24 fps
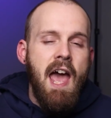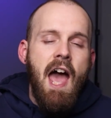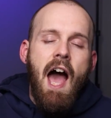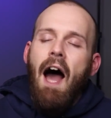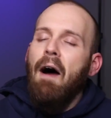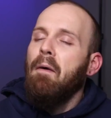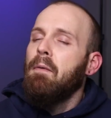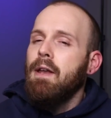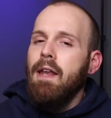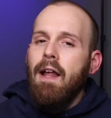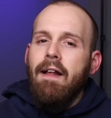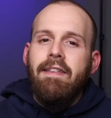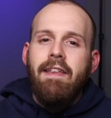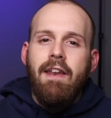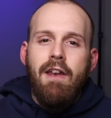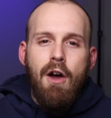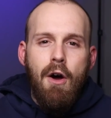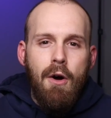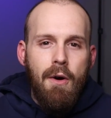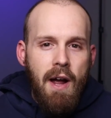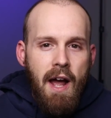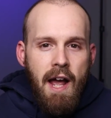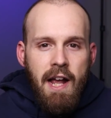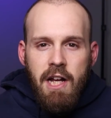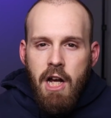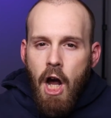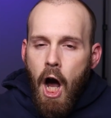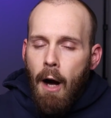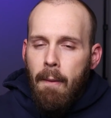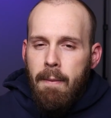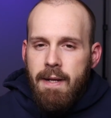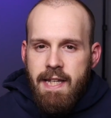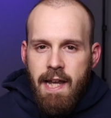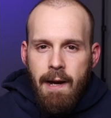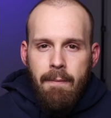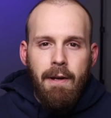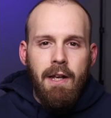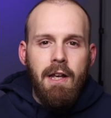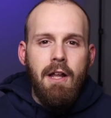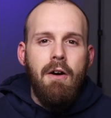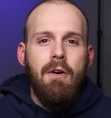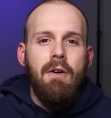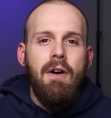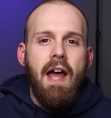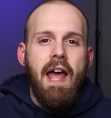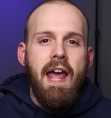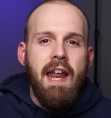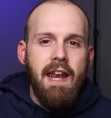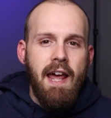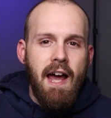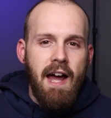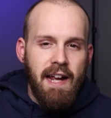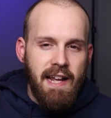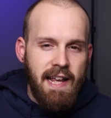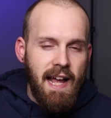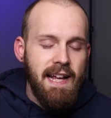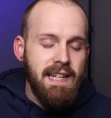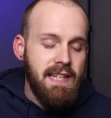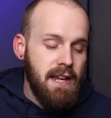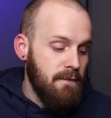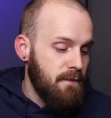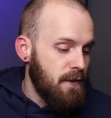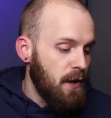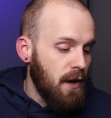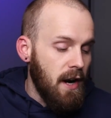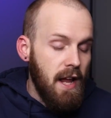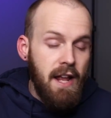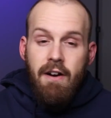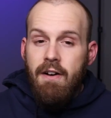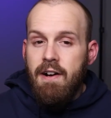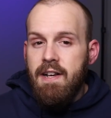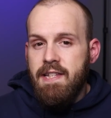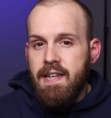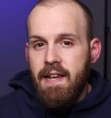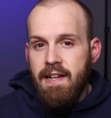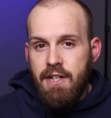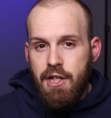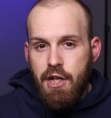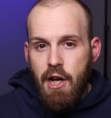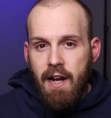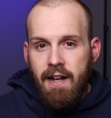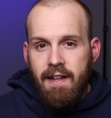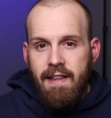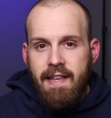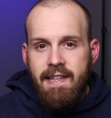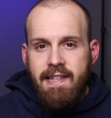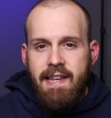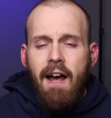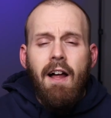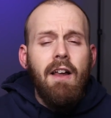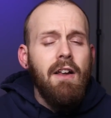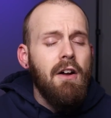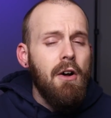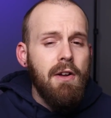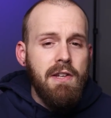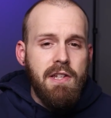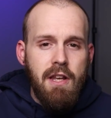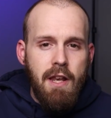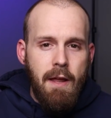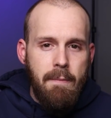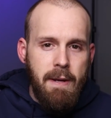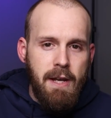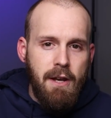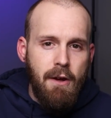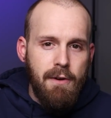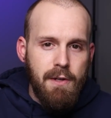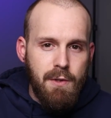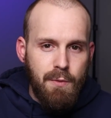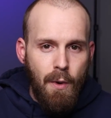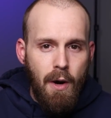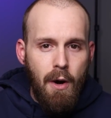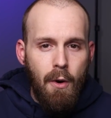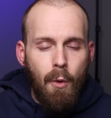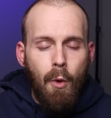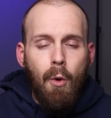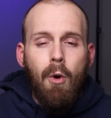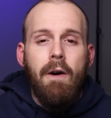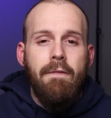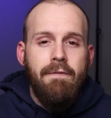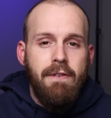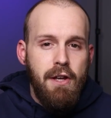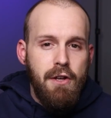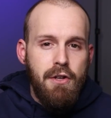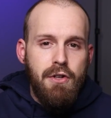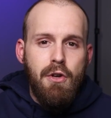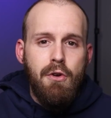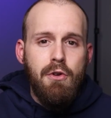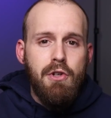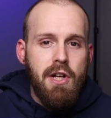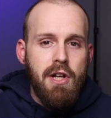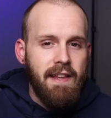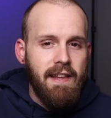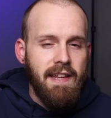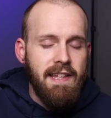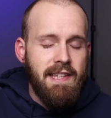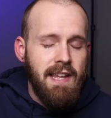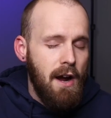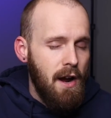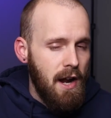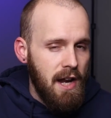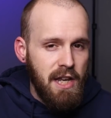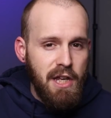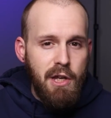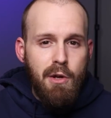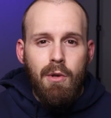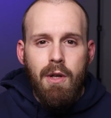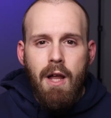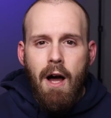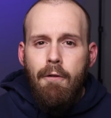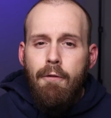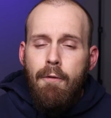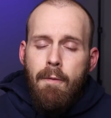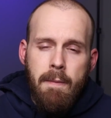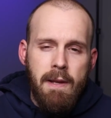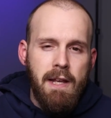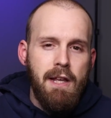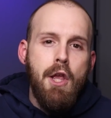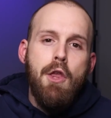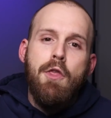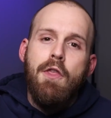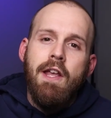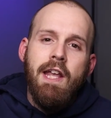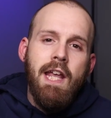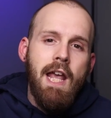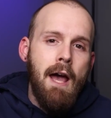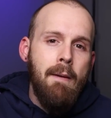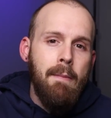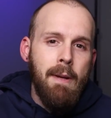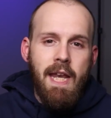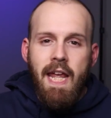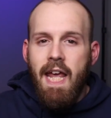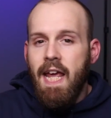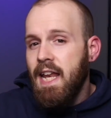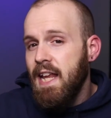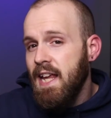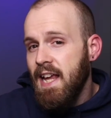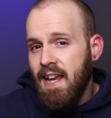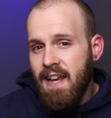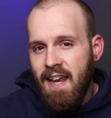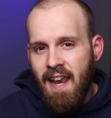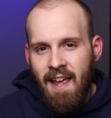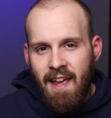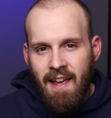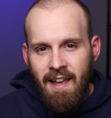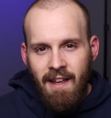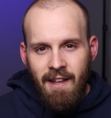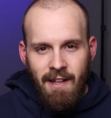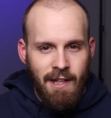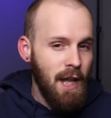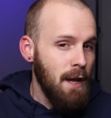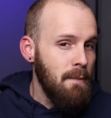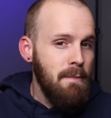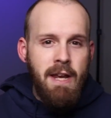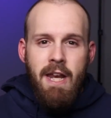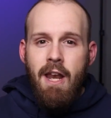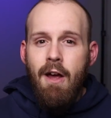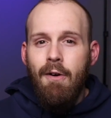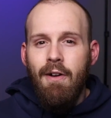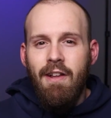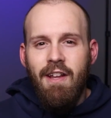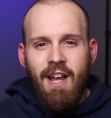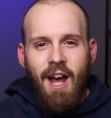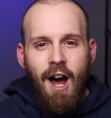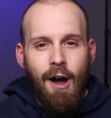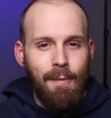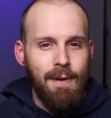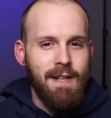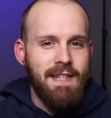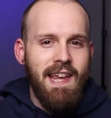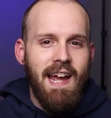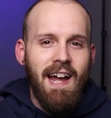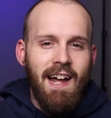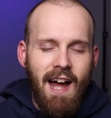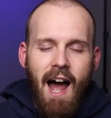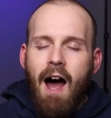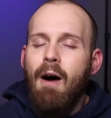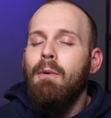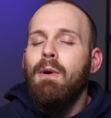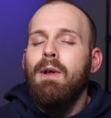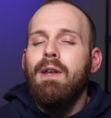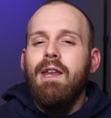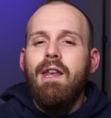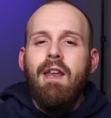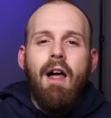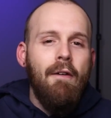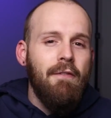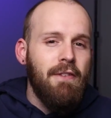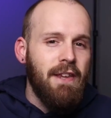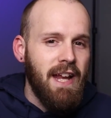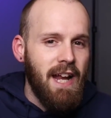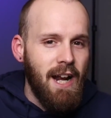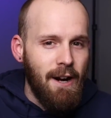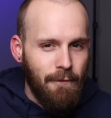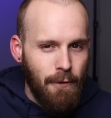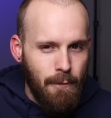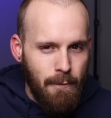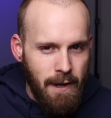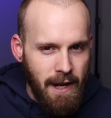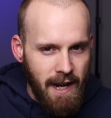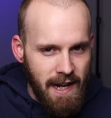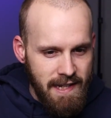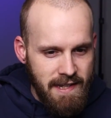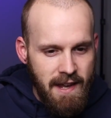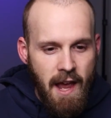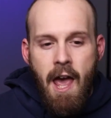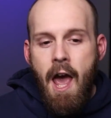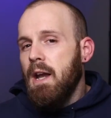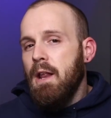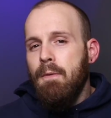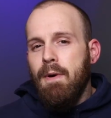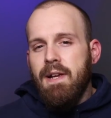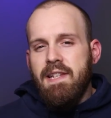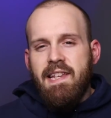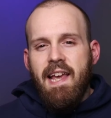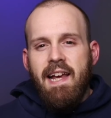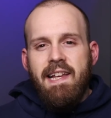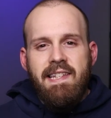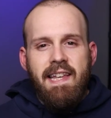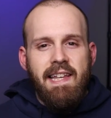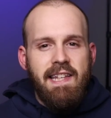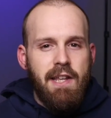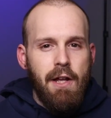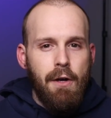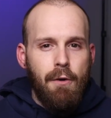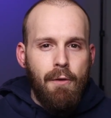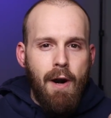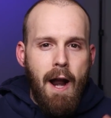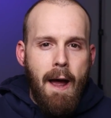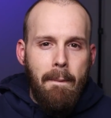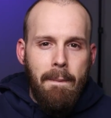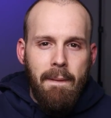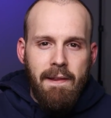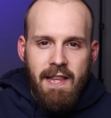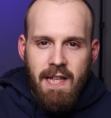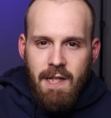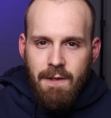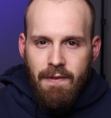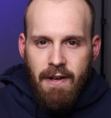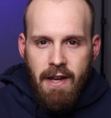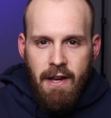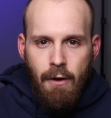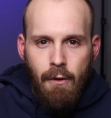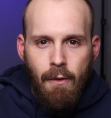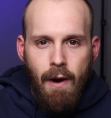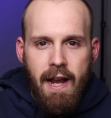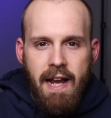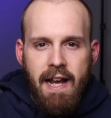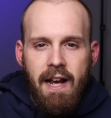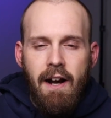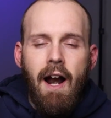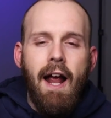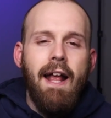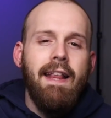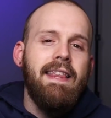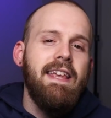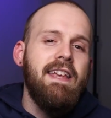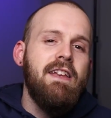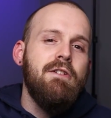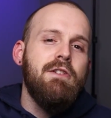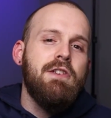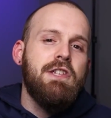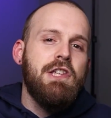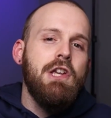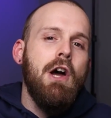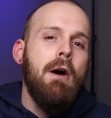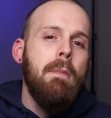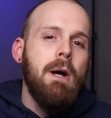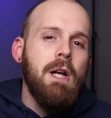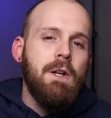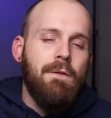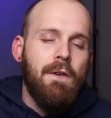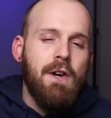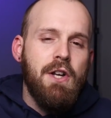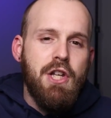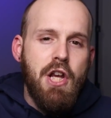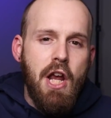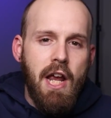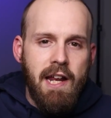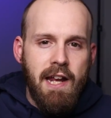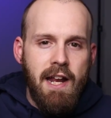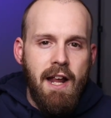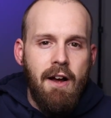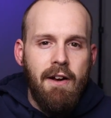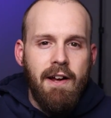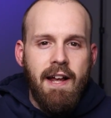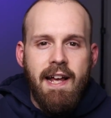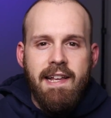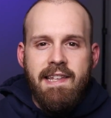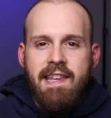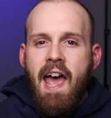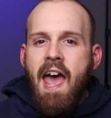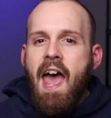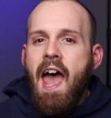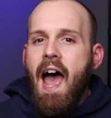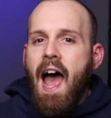I would love to know. Comment down below. And guys, if you're interested in checking these out, also let me know as well. Or if you do these out and you love them and you think I'm an idiot, let me know in the comments. I would love to hear from you guys. But anyways, guys, that's going to wrap up this video right here. I thank you so much for checking it out, guys.